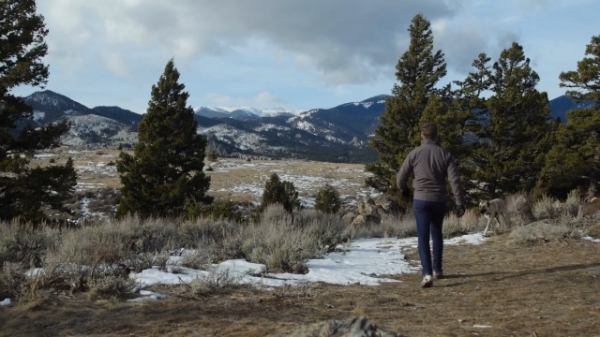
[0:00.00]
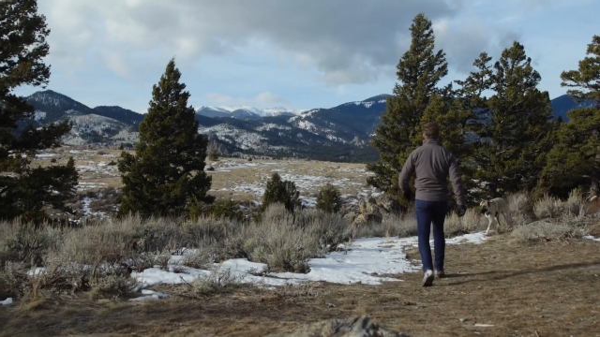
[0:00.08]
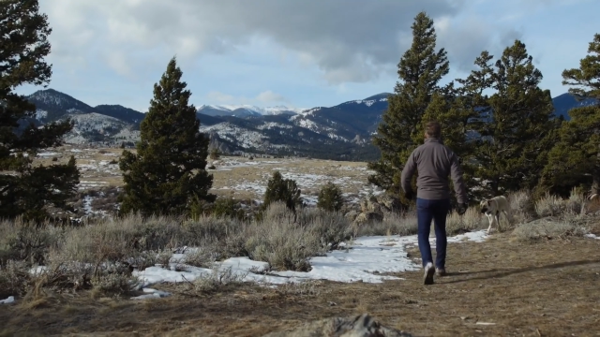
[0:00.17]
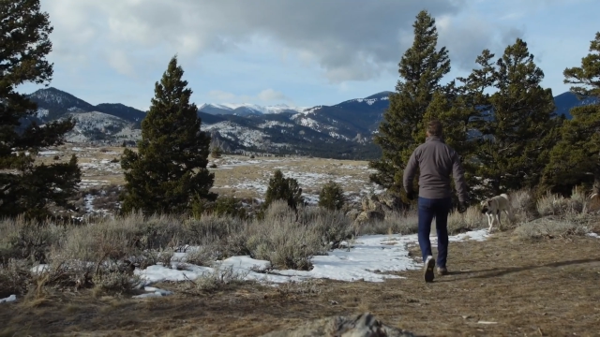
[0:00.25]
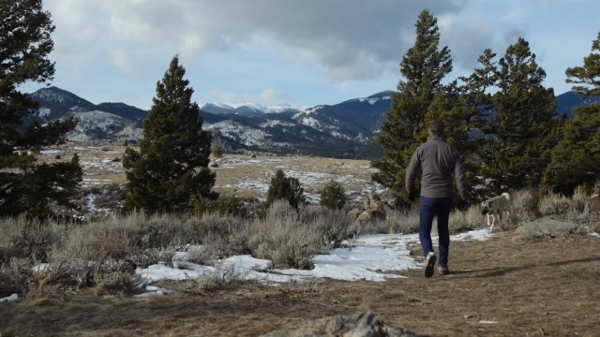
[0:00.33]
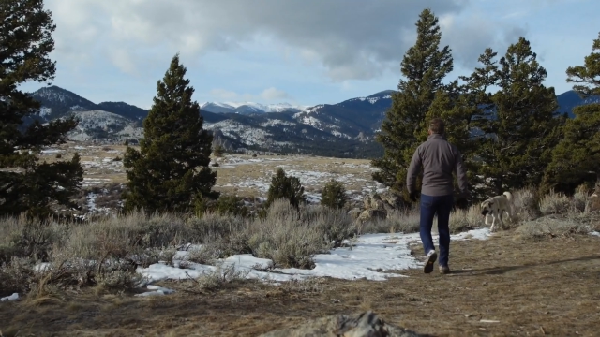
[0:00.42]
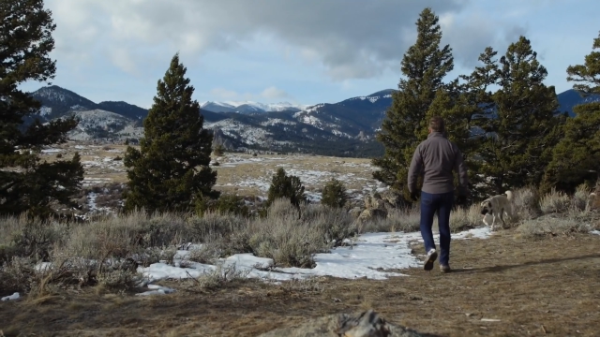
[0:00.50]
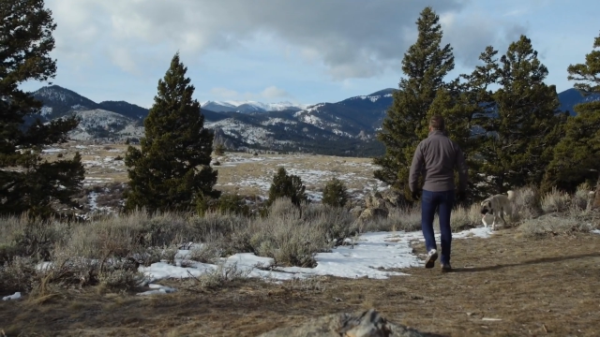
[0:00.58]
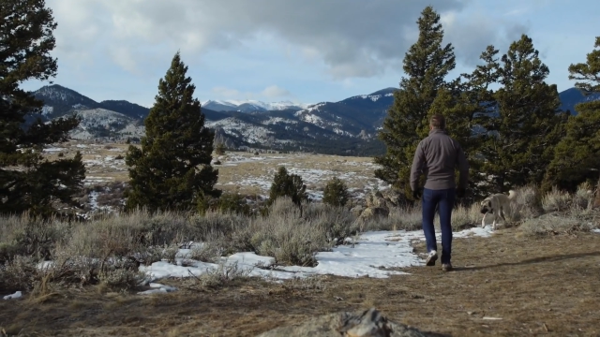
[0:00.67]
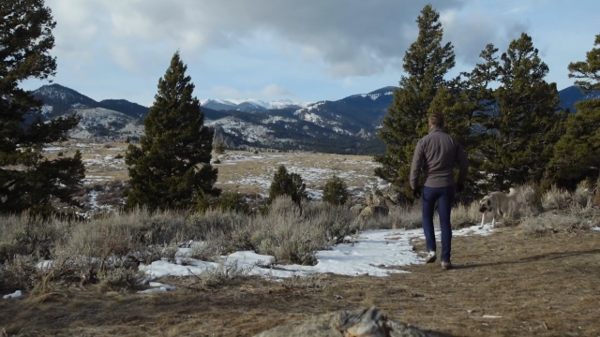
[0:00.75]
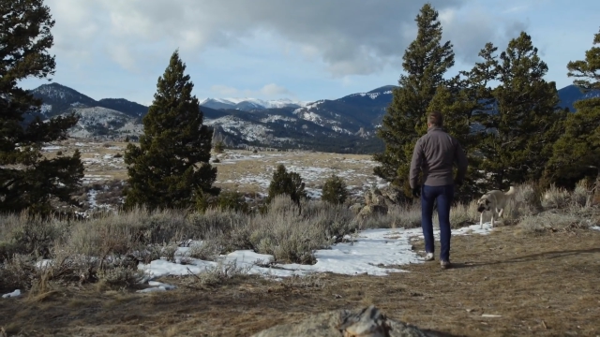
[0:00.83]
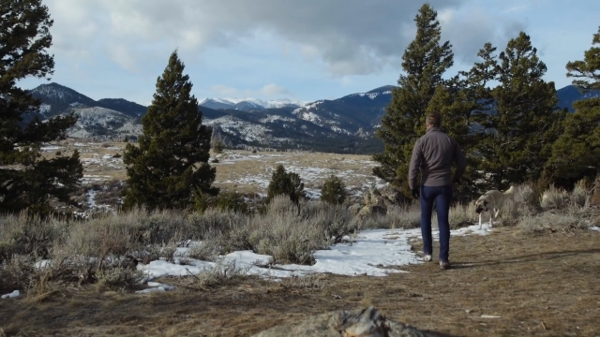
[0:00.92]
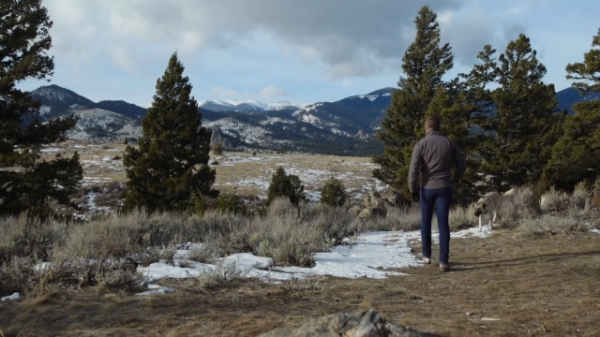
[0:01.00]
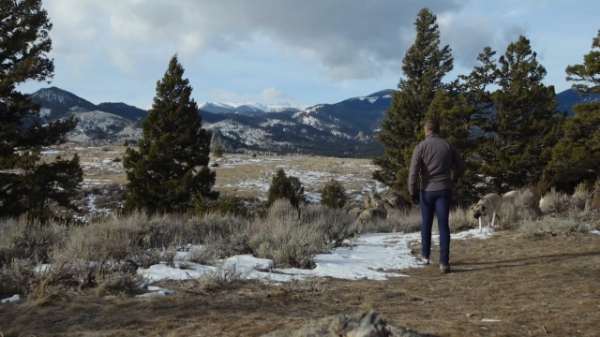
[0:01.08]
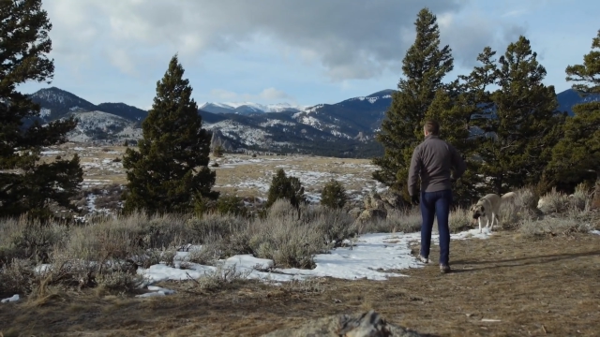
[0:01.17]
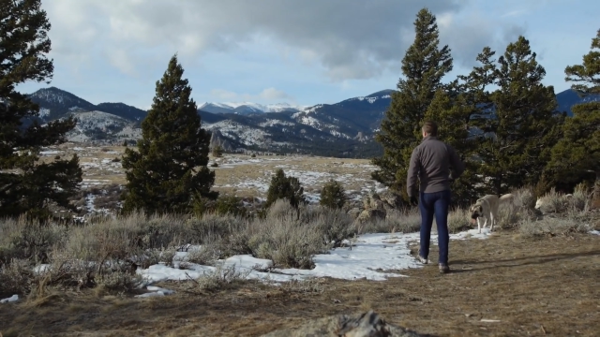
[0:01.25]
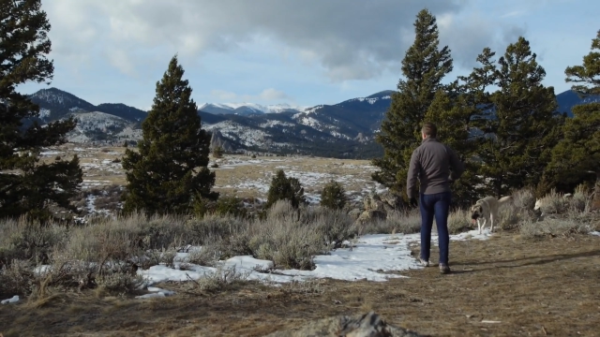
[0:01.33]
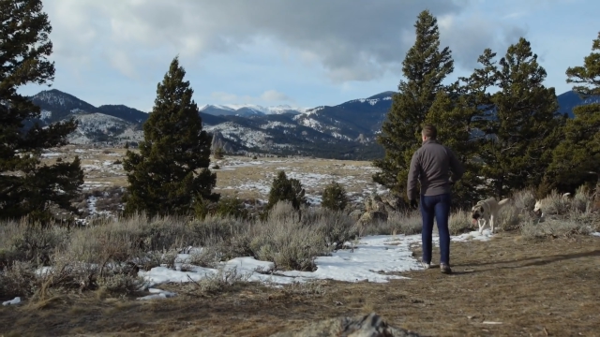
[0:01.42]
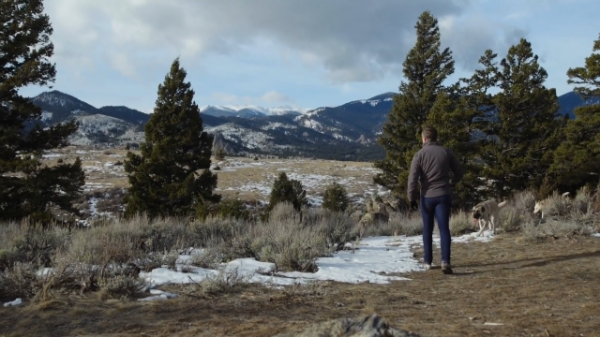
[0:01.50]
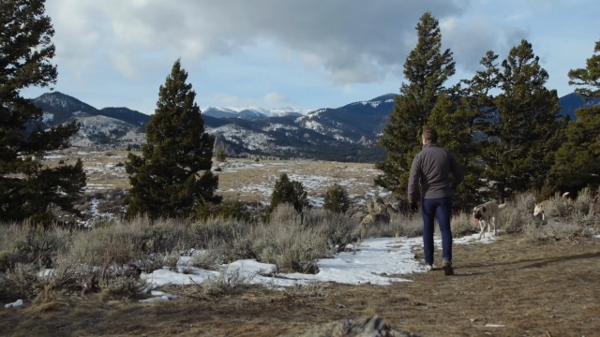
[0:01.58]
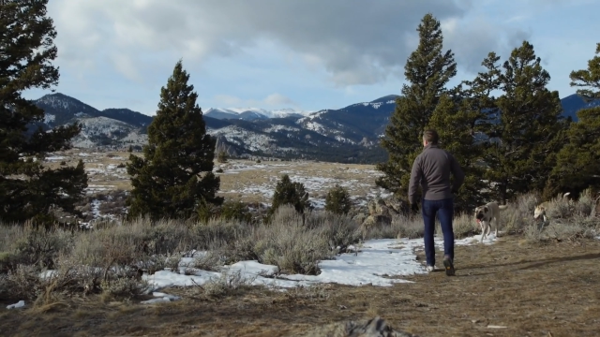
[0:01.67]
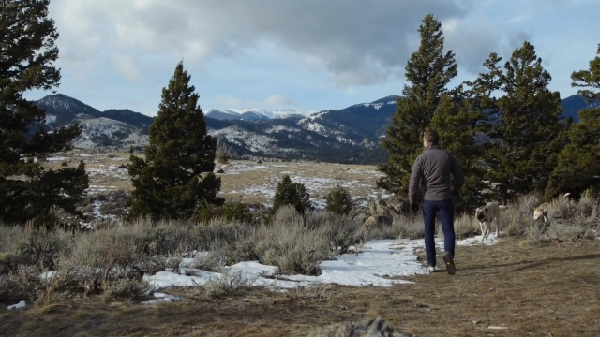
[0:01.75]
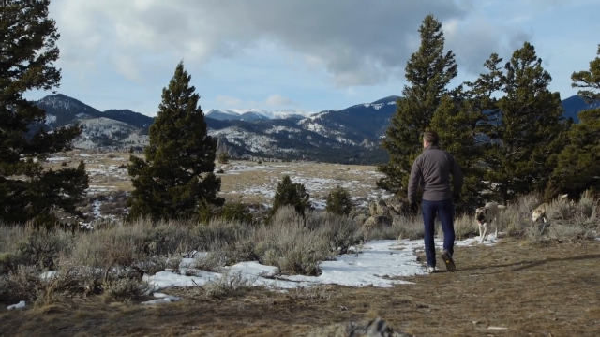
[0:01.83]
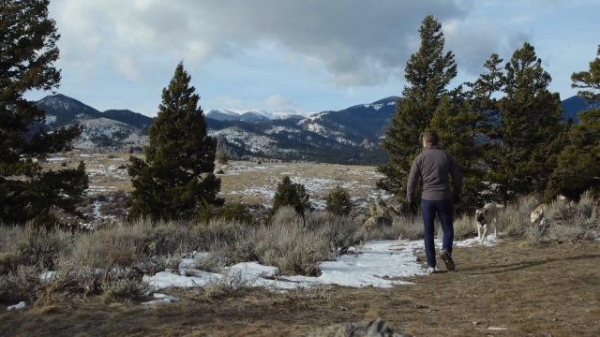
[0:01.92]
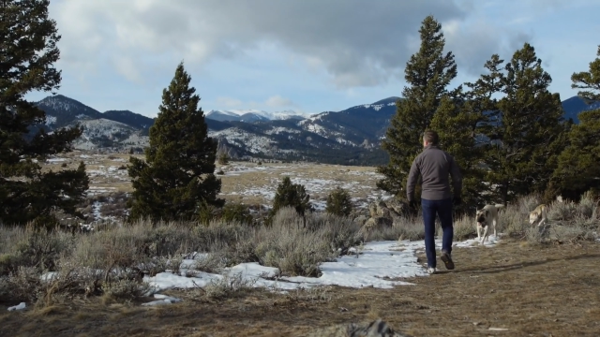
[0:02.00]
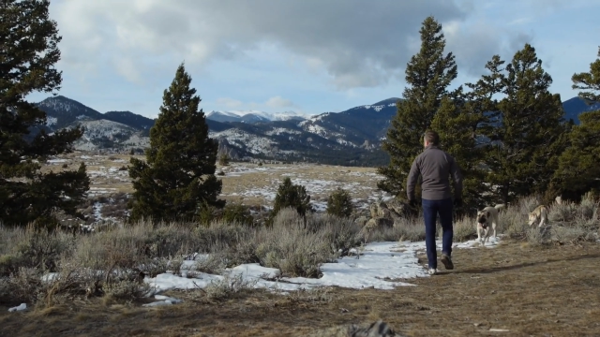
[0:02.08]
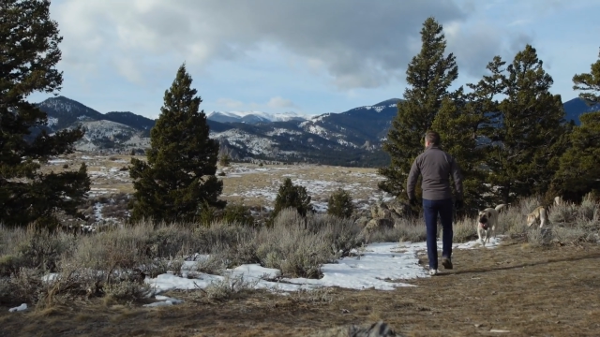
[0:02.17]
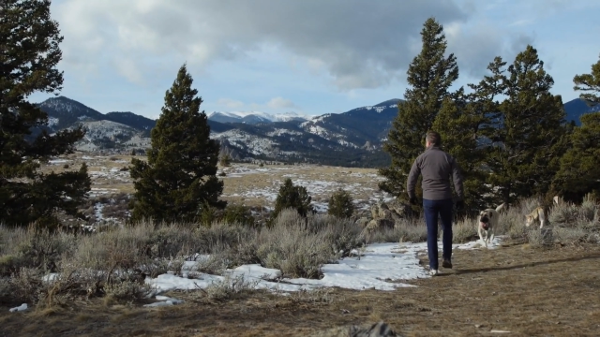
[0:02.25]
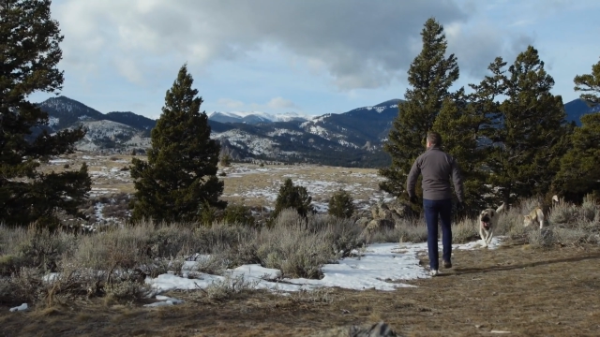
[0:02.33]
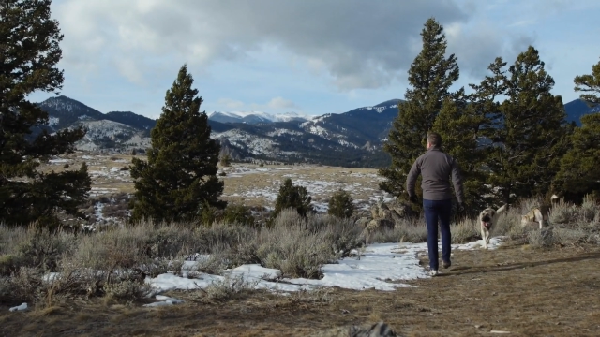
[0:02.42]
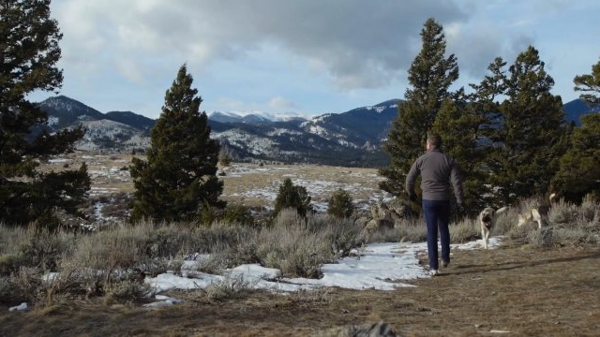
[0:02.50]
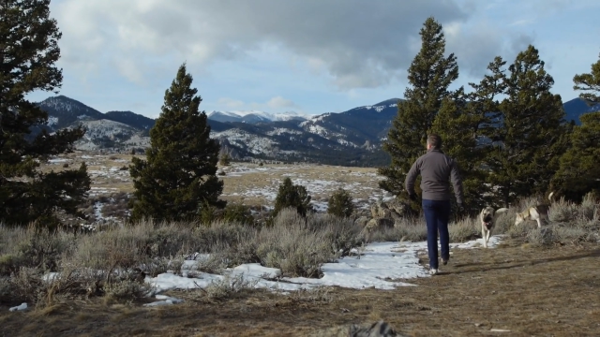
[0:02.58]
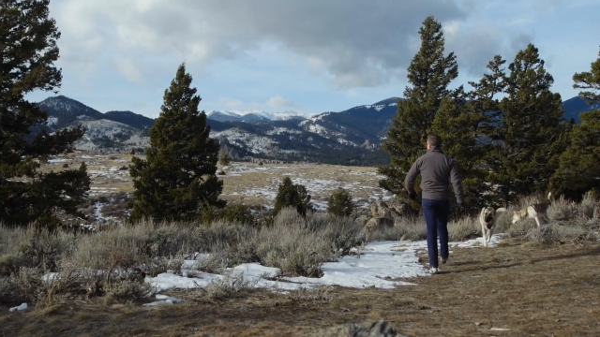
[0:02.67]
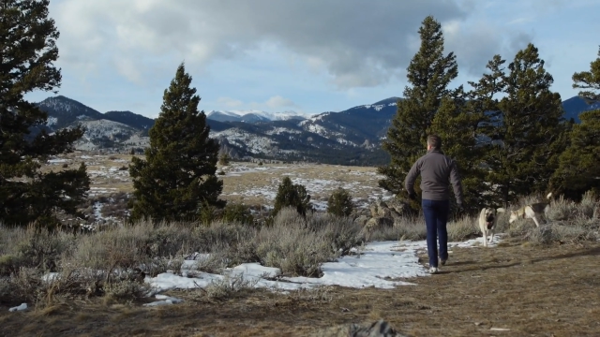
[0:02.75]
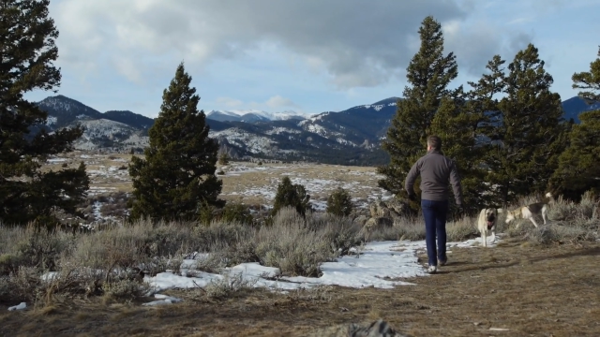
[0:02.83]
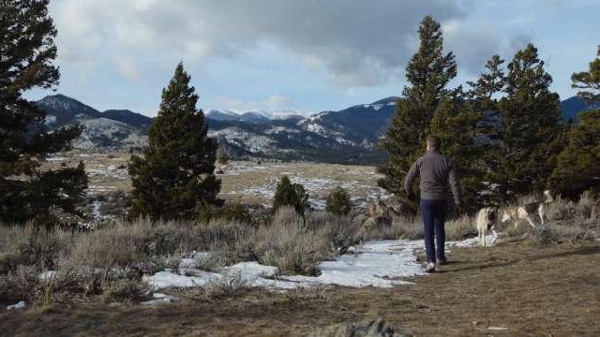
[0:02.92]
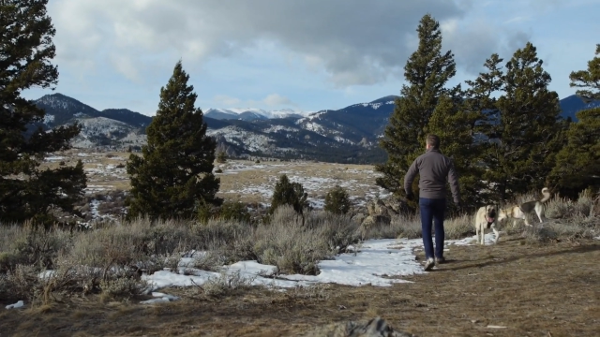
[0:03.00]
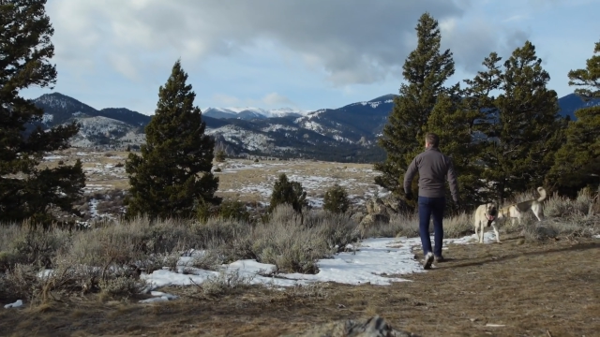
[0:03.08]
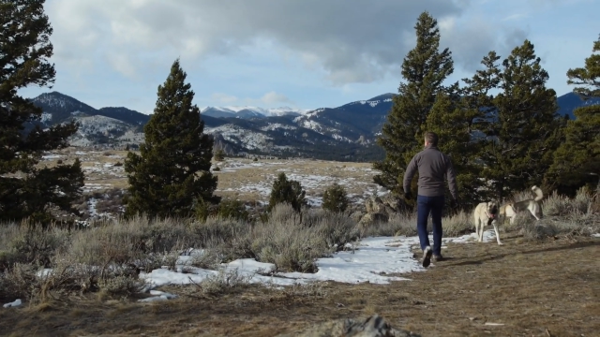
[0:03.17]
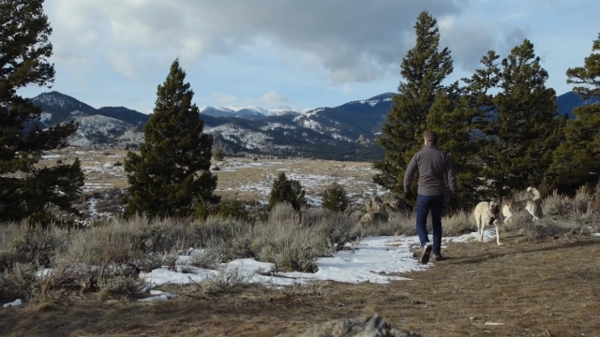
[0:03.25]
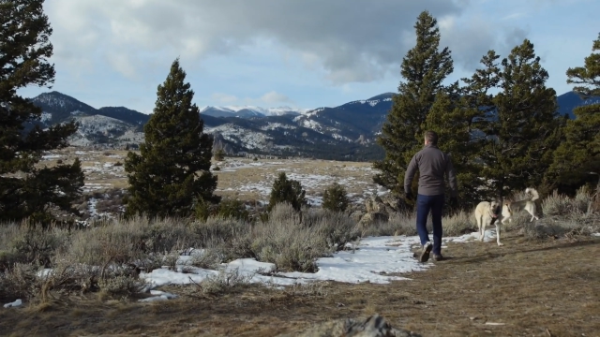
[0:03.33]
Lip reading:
[unreadable: no face in view]